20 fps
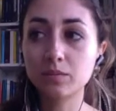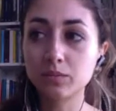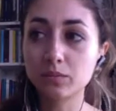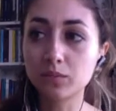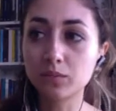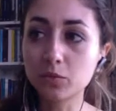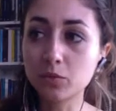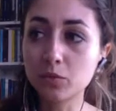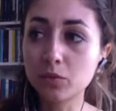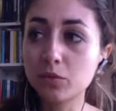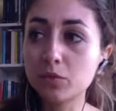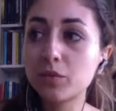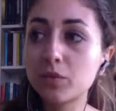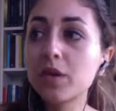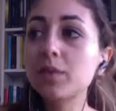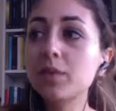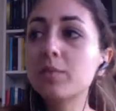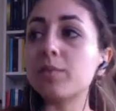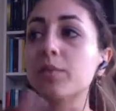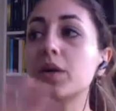
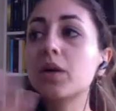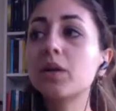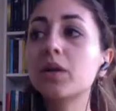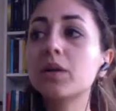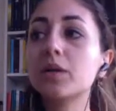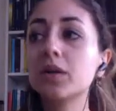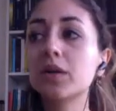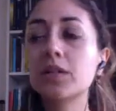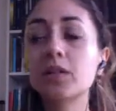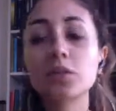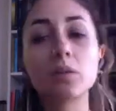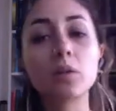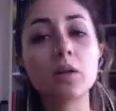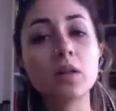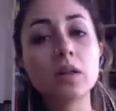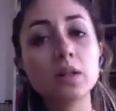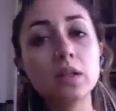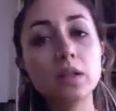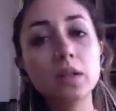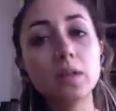rebirth into a
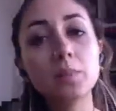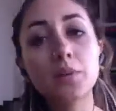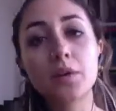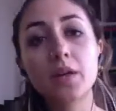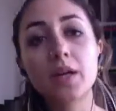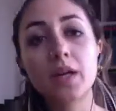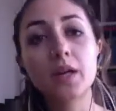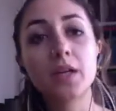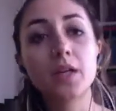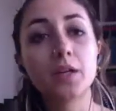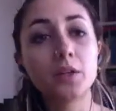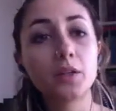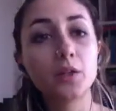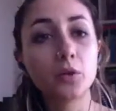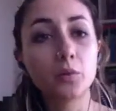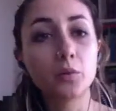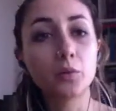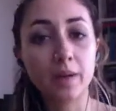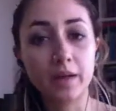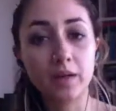liberating
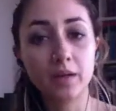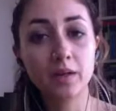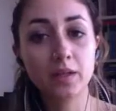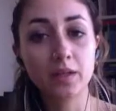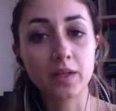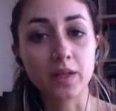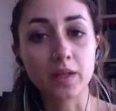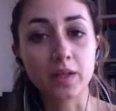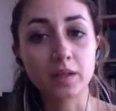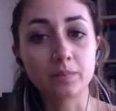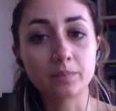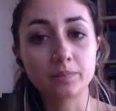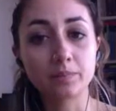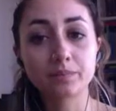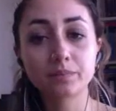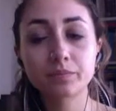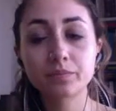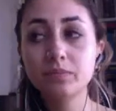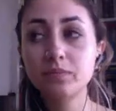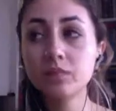new paradigm
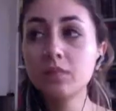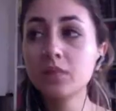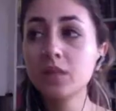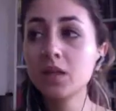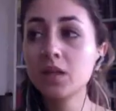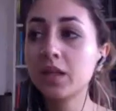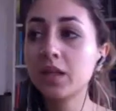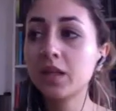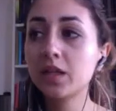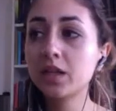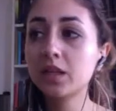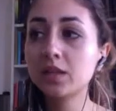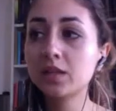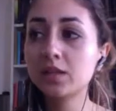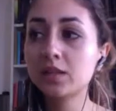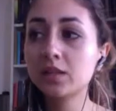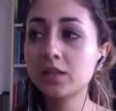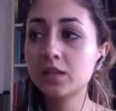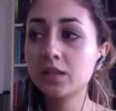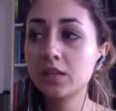
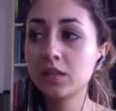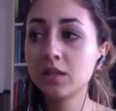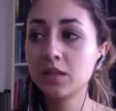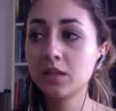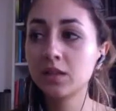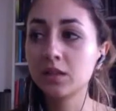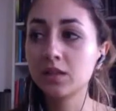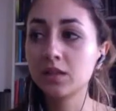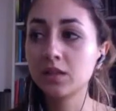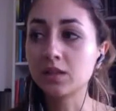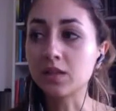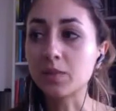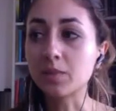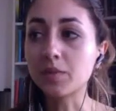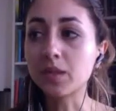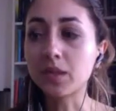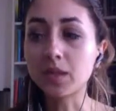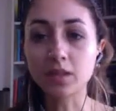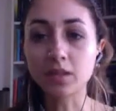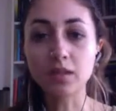is
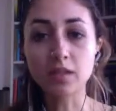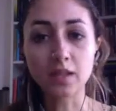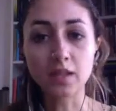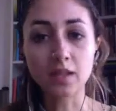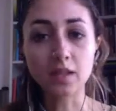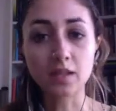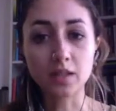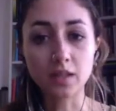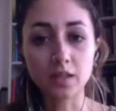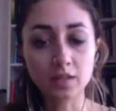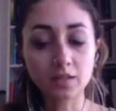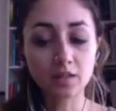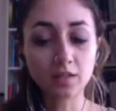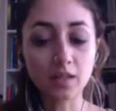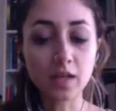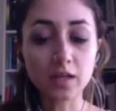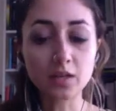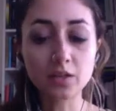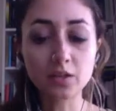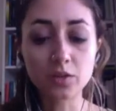something that,
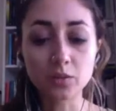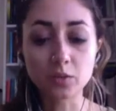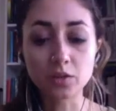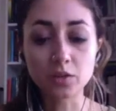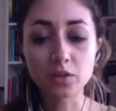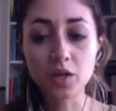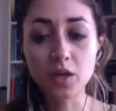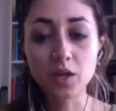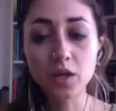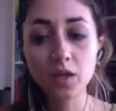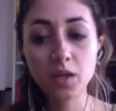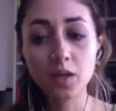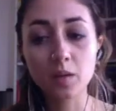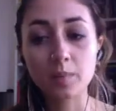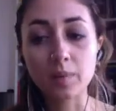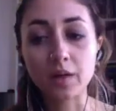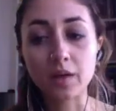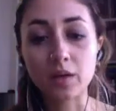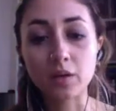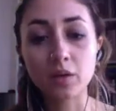as you were talking
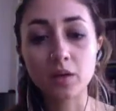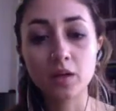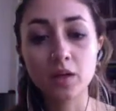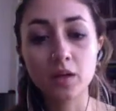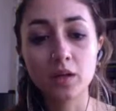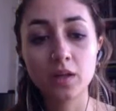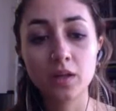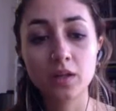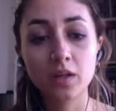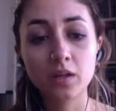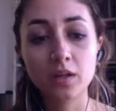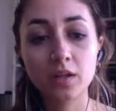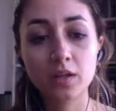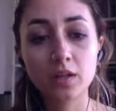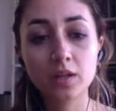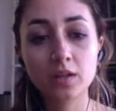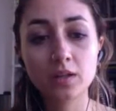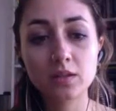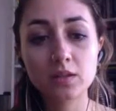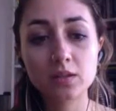about,
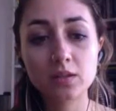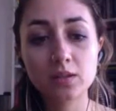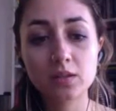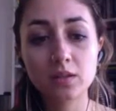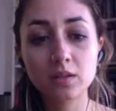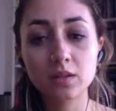is